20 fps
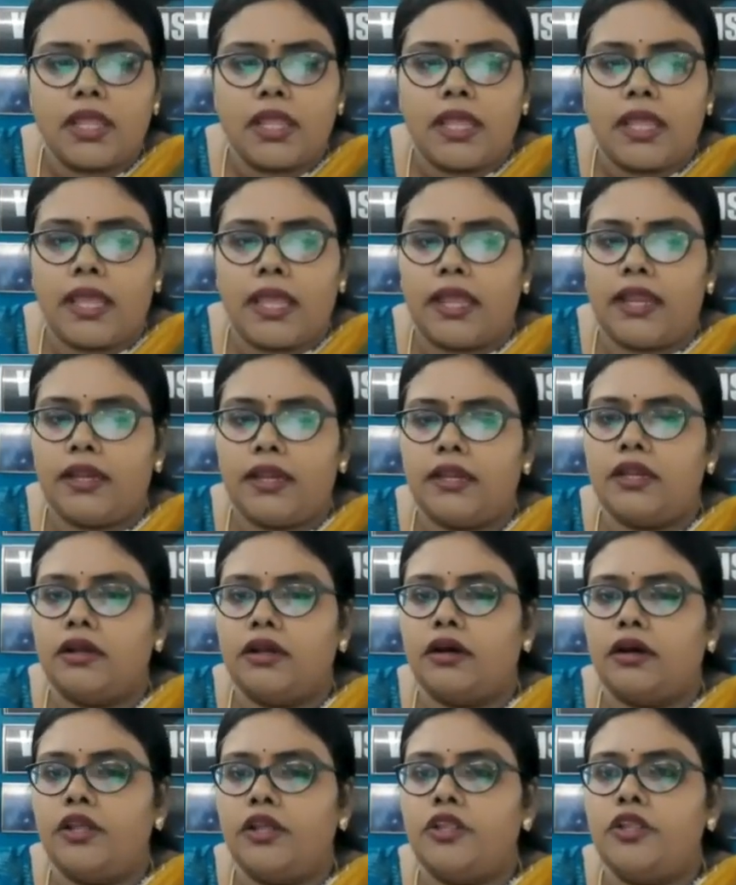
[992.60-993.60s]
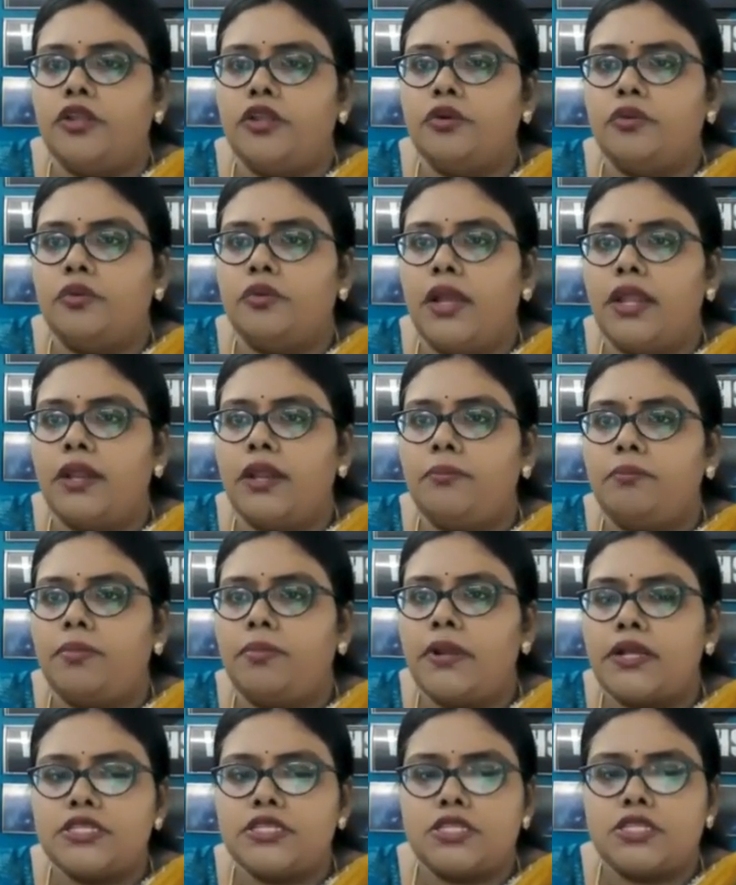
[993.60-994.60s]
And un
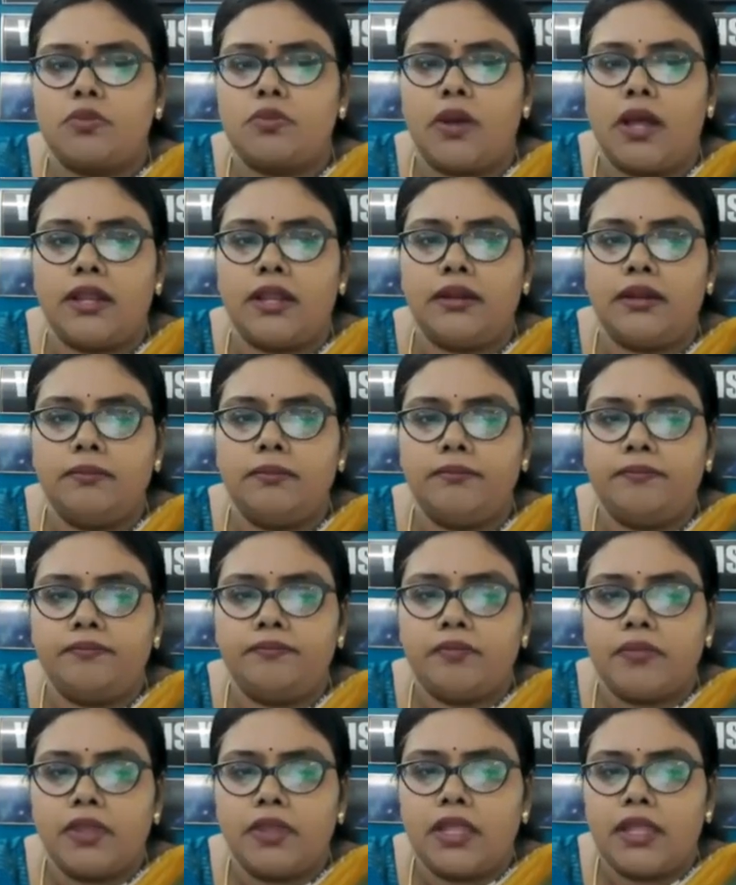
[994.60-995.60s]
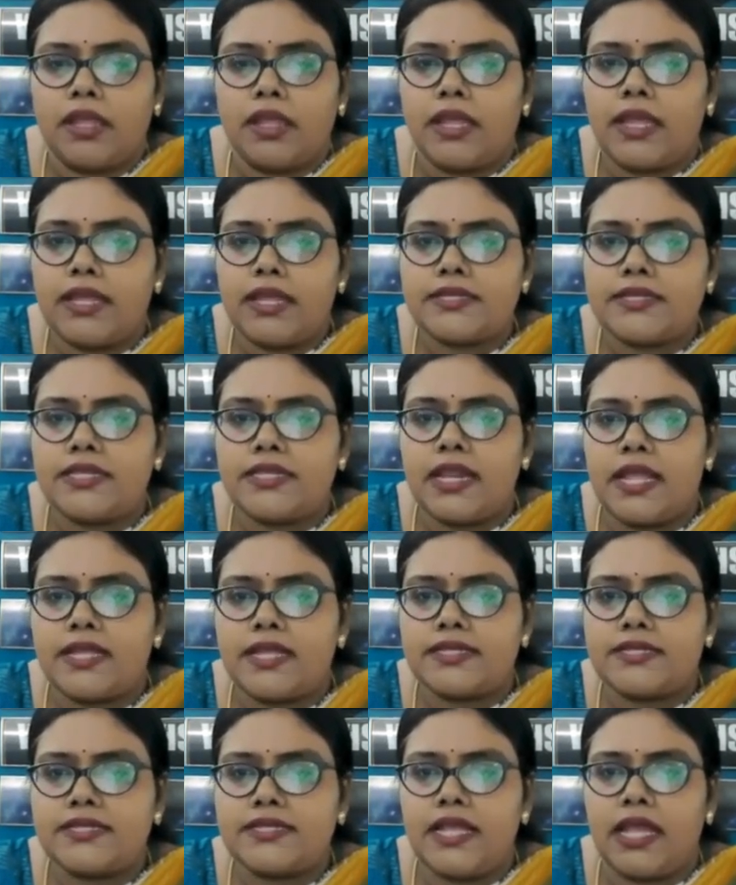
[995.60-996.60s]
plus 1 is
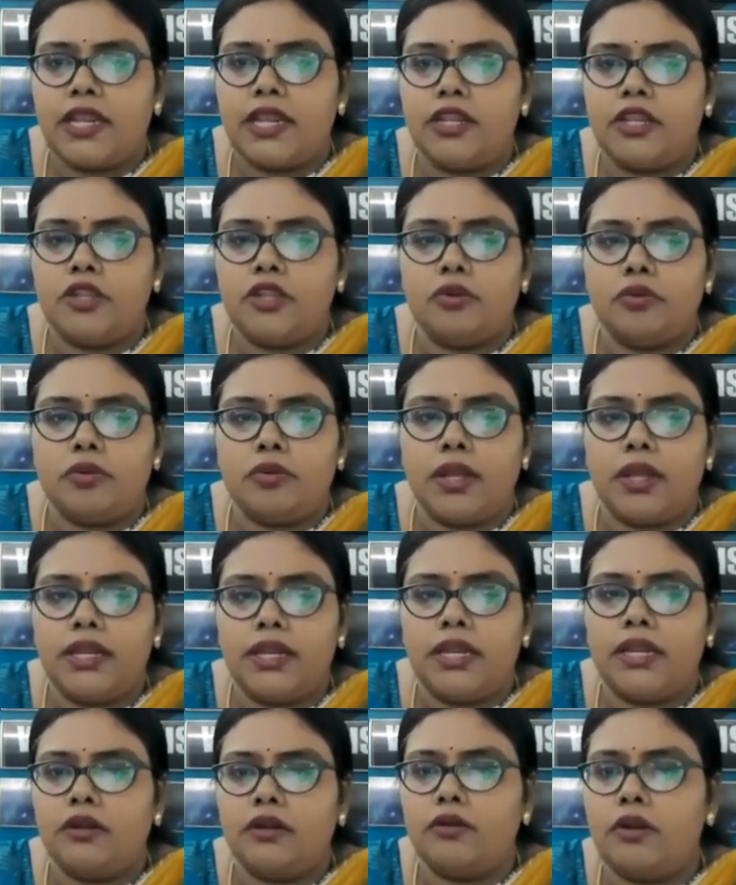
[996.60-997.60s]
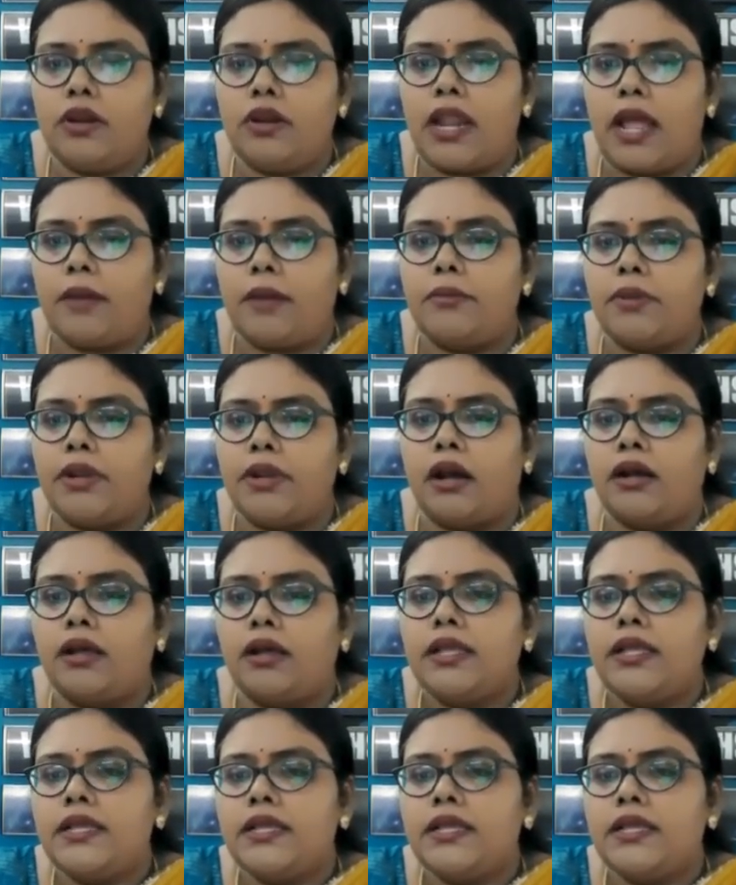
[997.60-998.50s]
less than un into lambda.